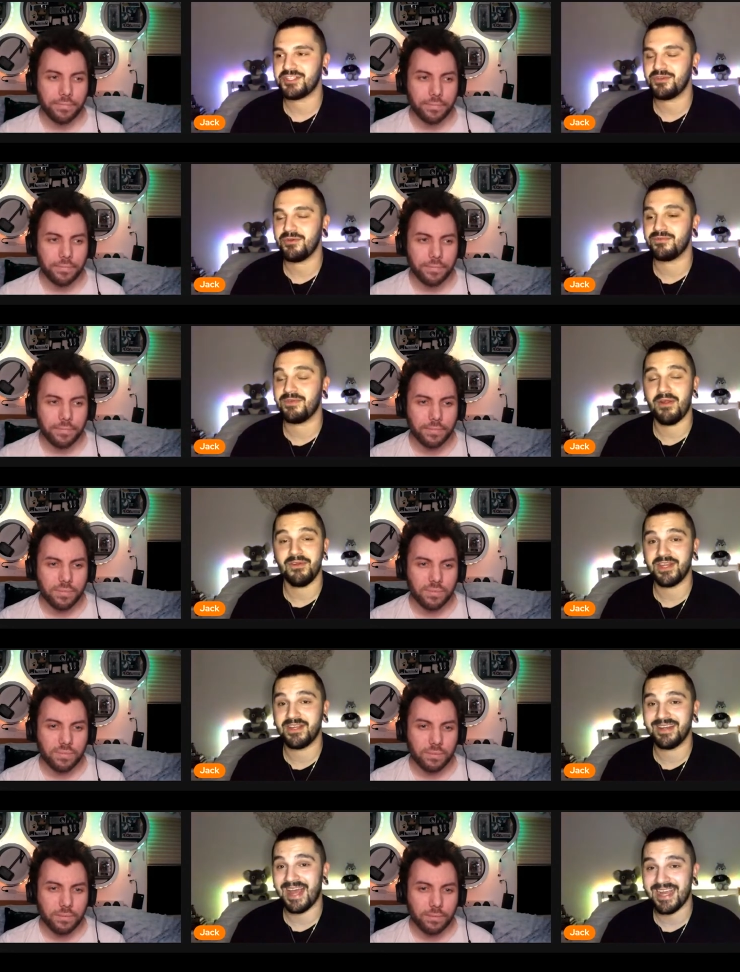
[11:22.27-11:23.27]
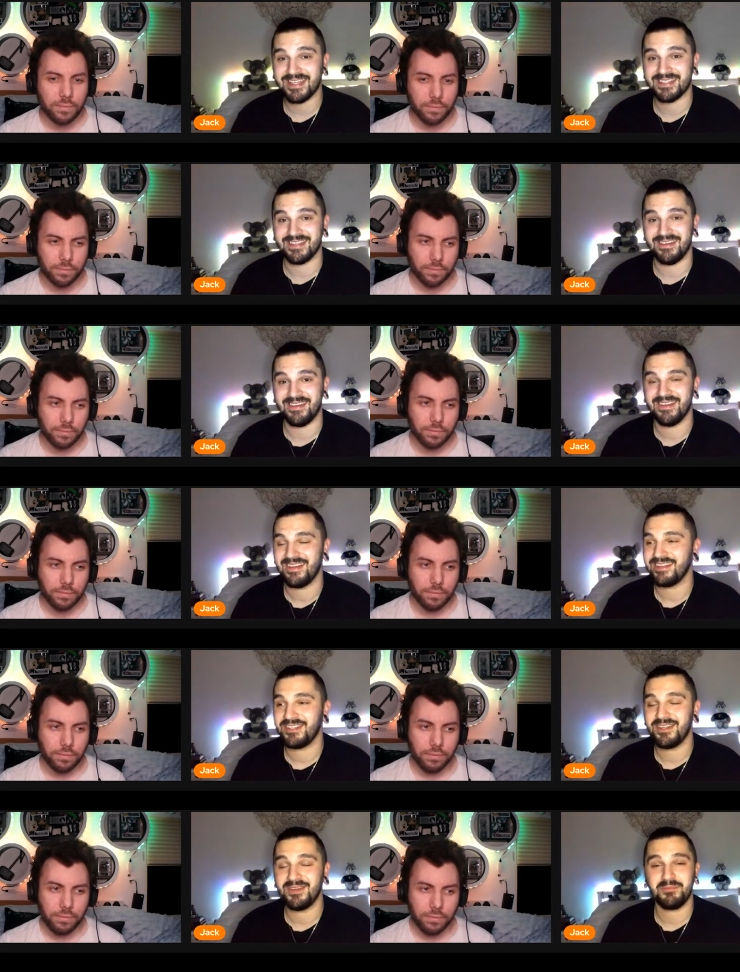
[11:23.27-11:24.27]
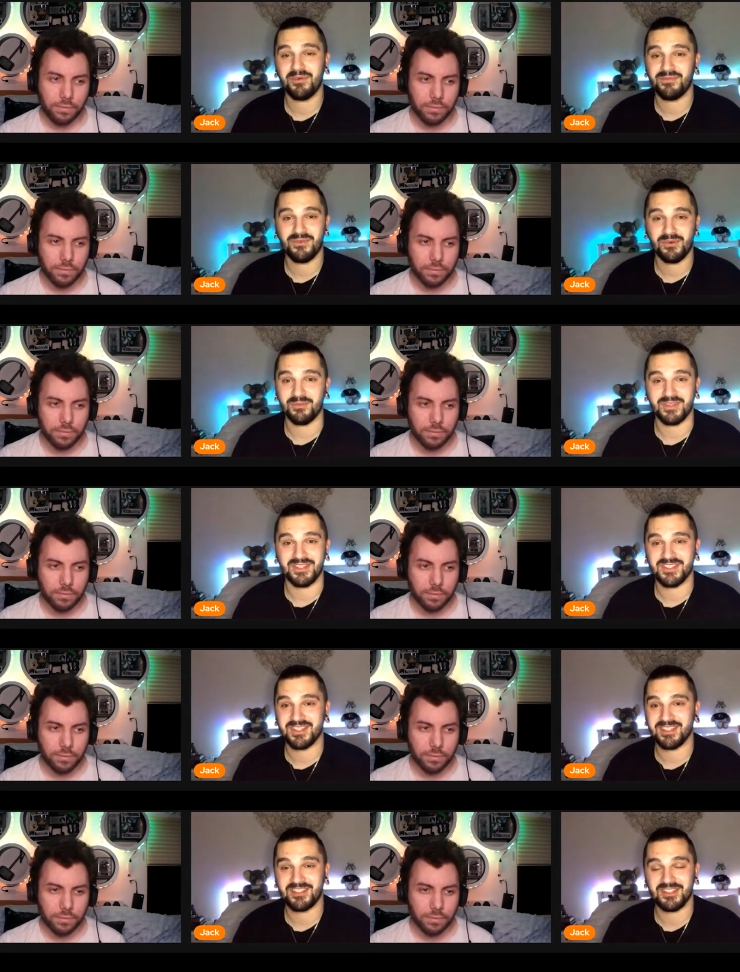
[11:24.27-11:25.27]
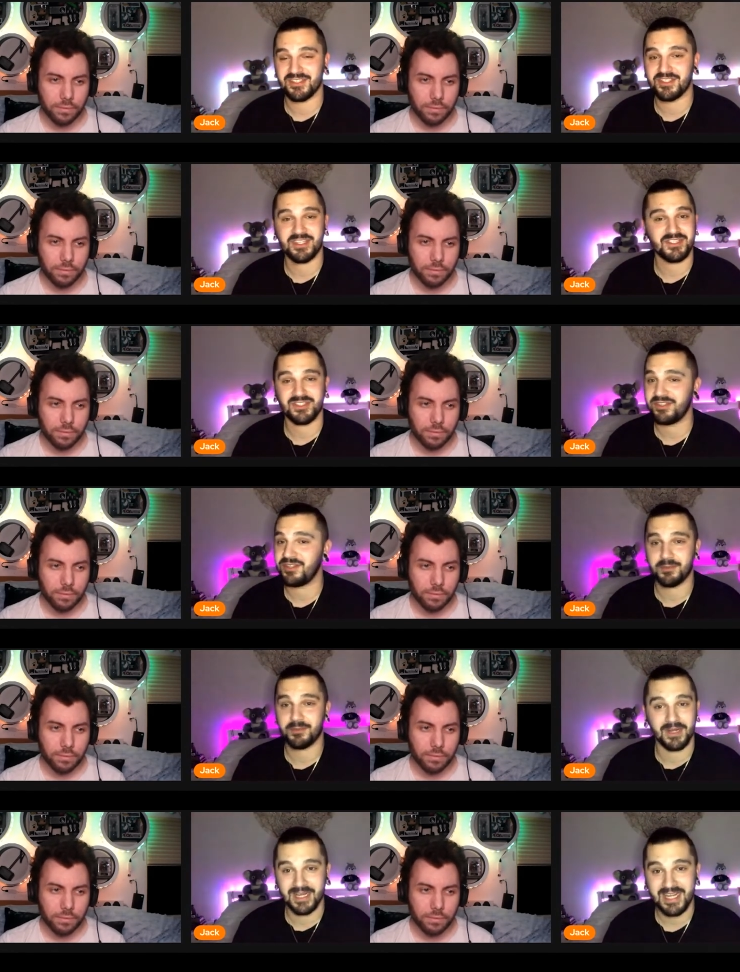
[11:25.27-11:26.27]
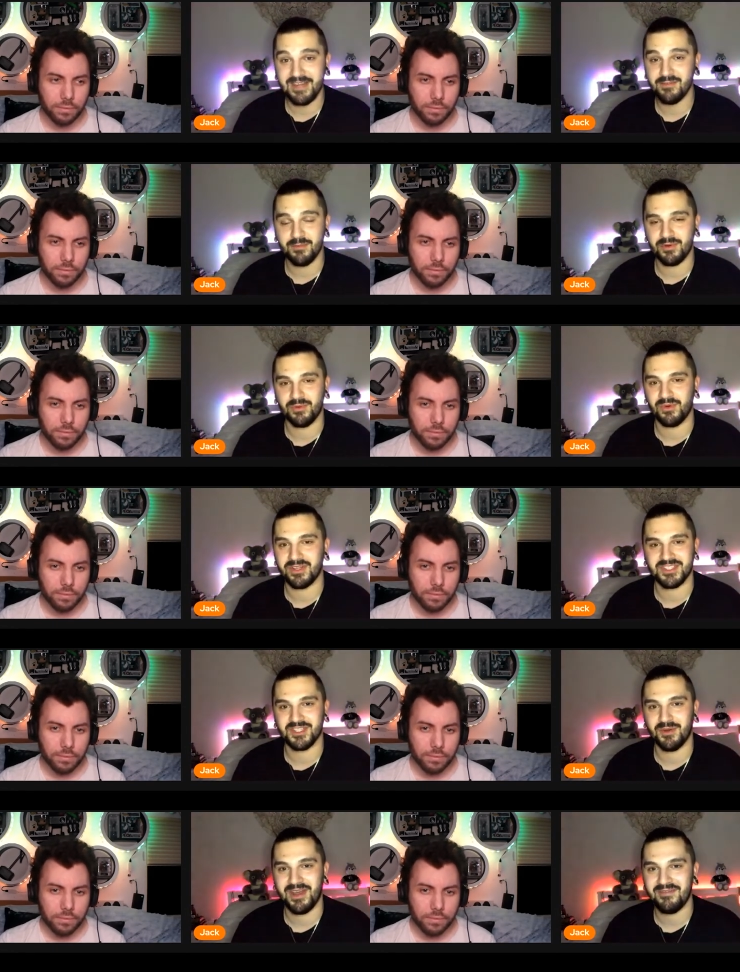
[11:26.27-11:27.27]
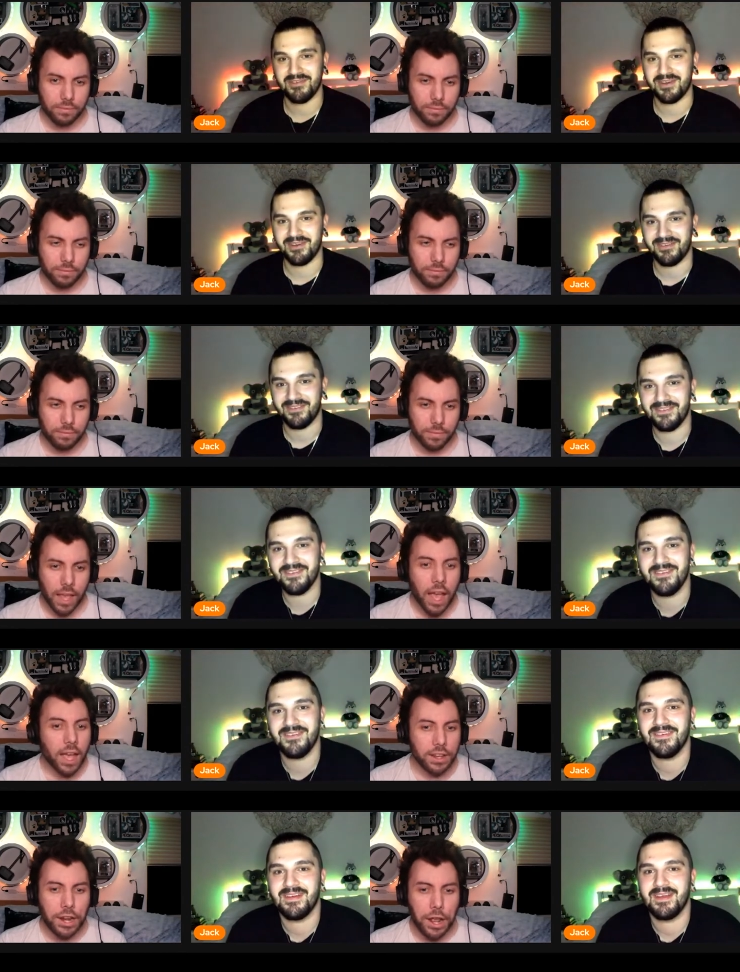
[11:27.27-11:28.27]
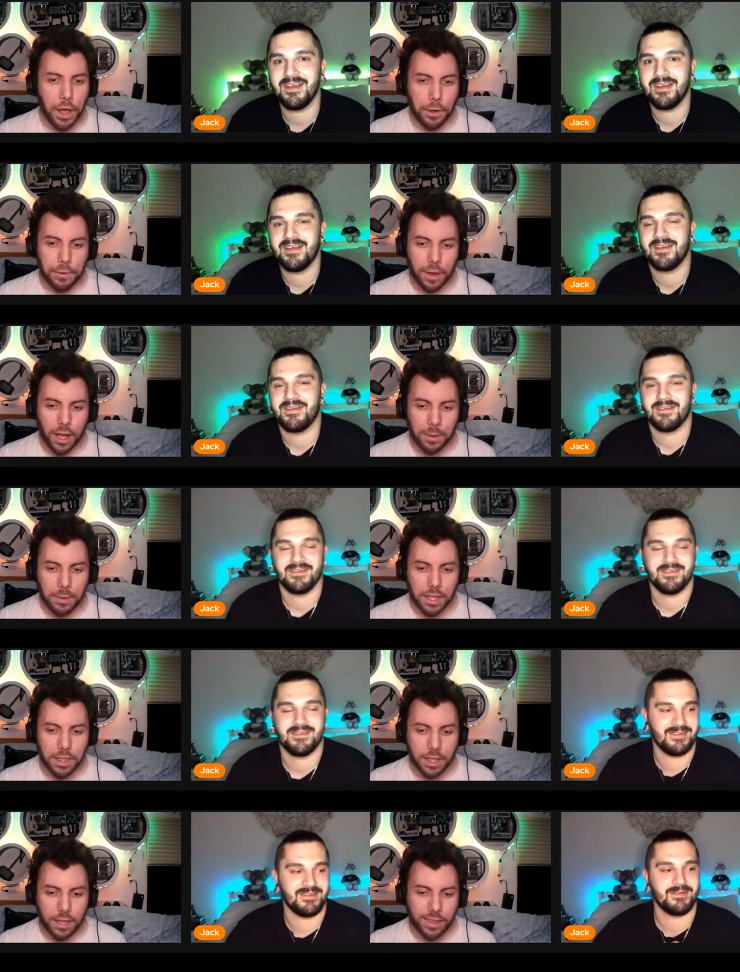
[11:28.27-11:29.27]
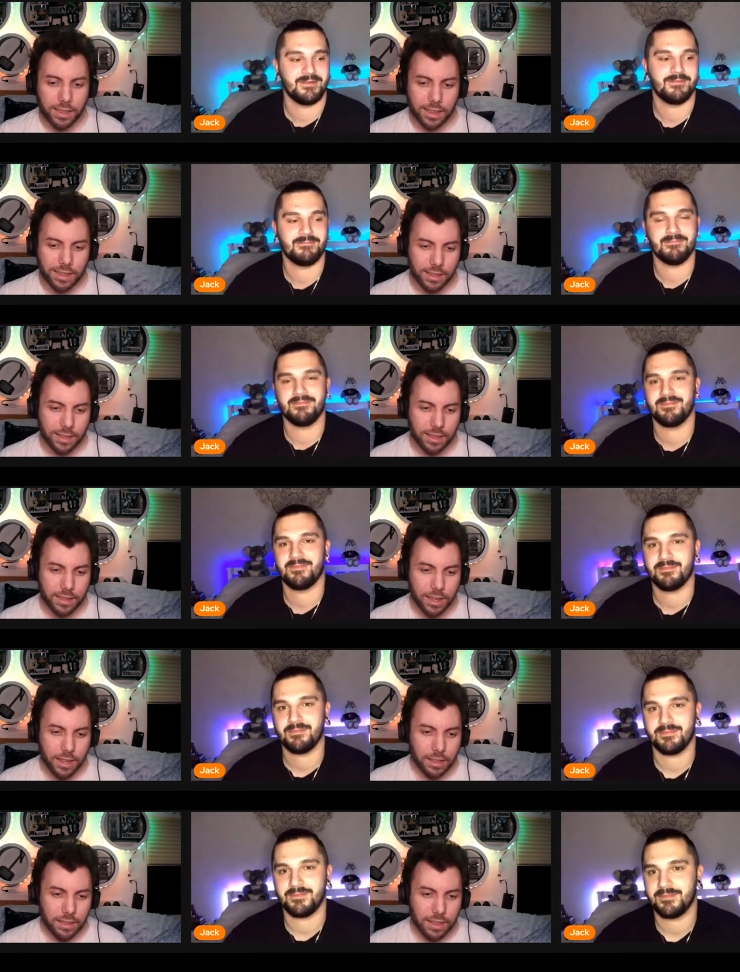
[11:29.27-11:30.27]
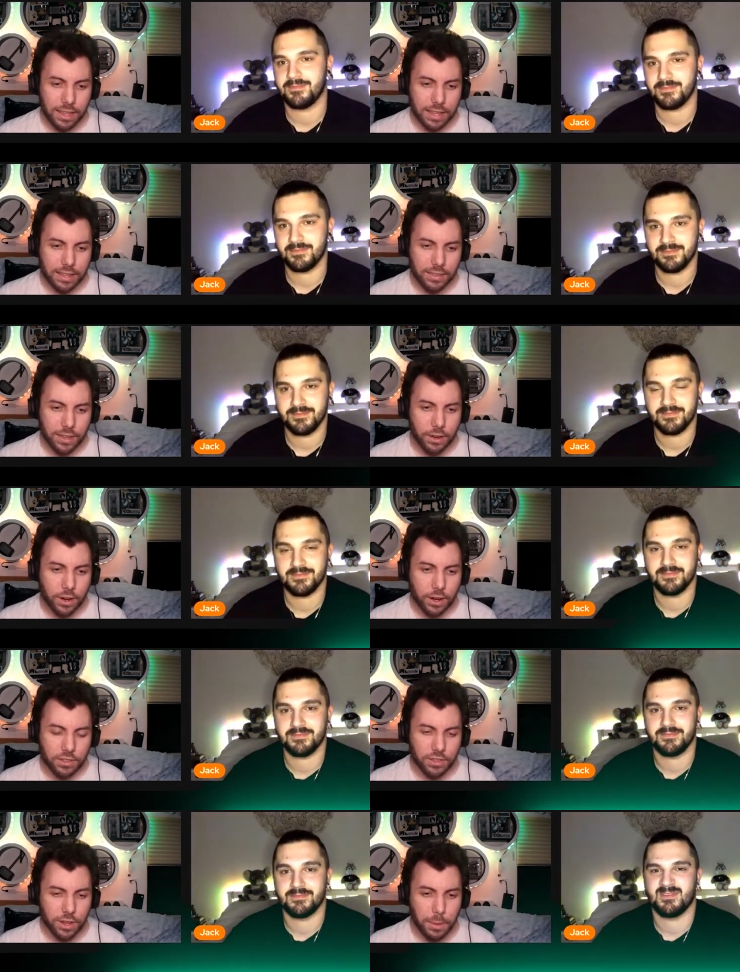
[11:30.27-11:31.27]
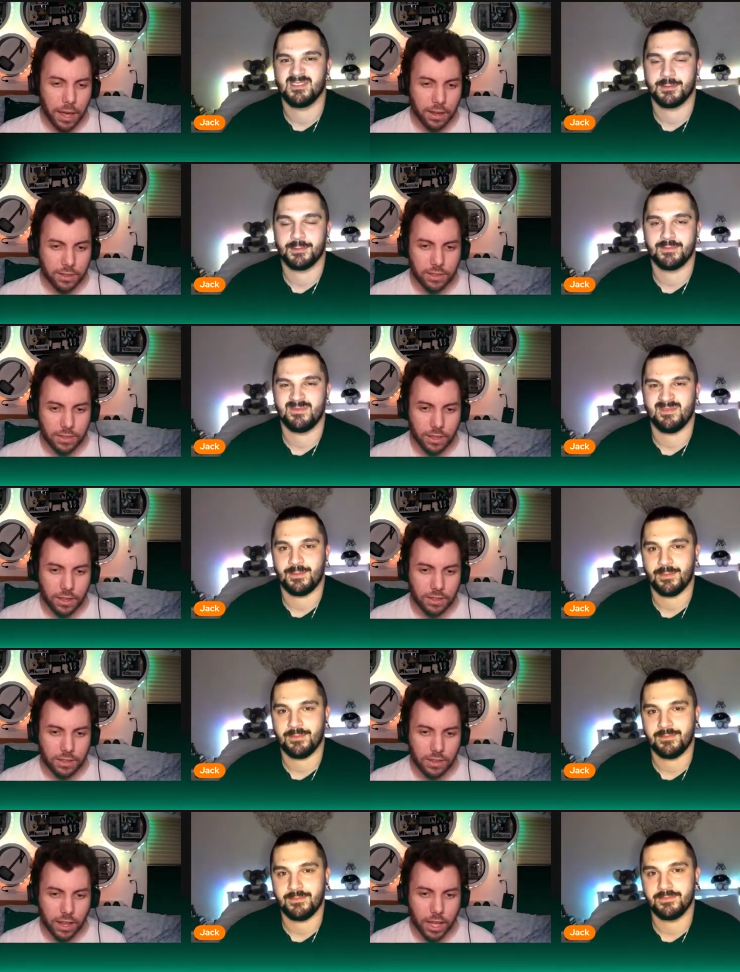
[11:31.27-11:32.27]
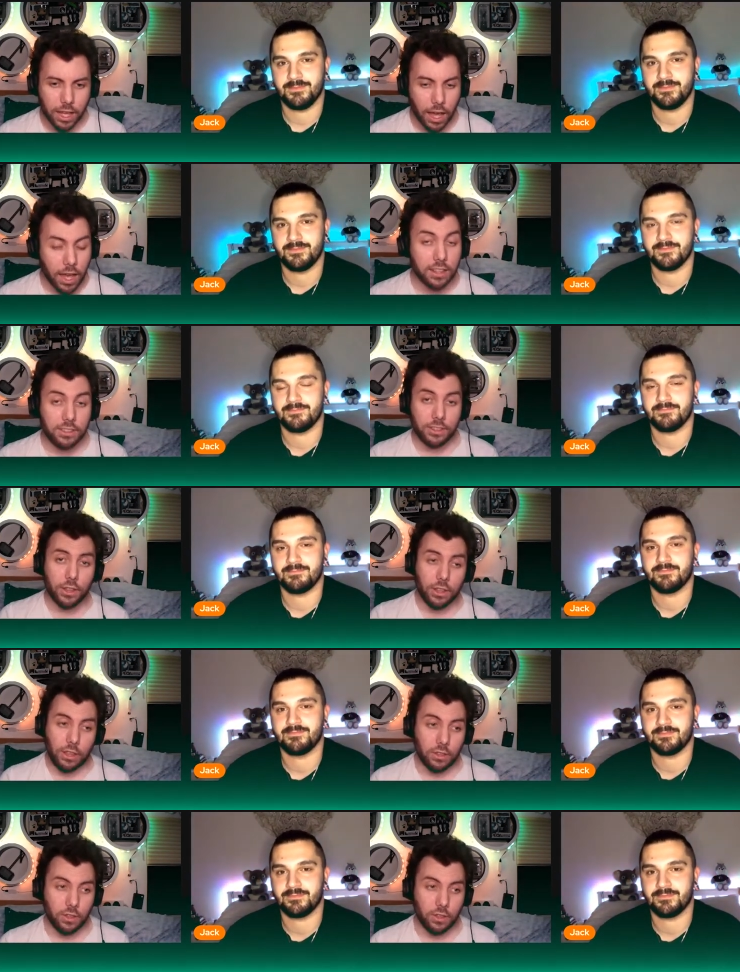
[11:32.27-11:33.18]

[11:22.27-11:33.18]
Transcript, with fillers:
Speaker 1: you're a very good actor, your performance just doesn't look believable whatsoever.
Speaker 2: No, I mean the thing is there are some actors like say Andy Serkis